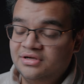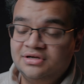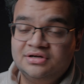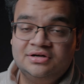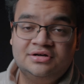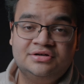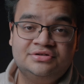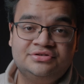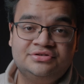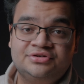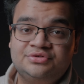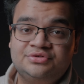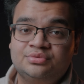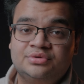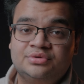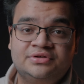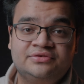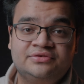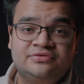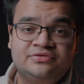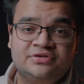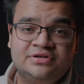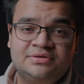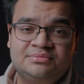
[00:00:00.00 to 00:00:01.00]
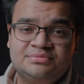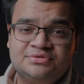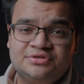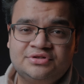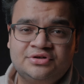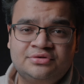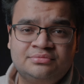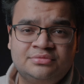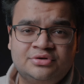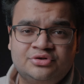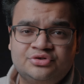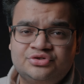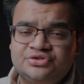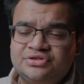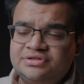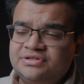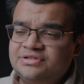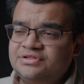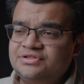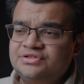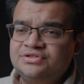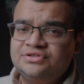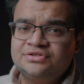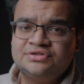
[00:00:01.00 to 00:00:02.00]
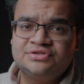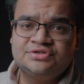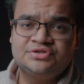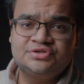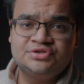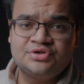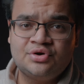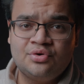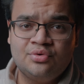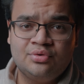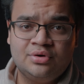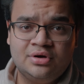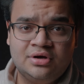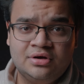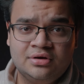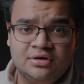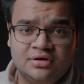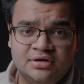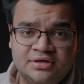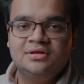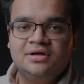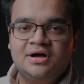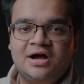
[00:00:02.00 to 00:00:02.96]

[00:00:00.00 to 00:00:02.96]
120 frame slow motion, it's just so good.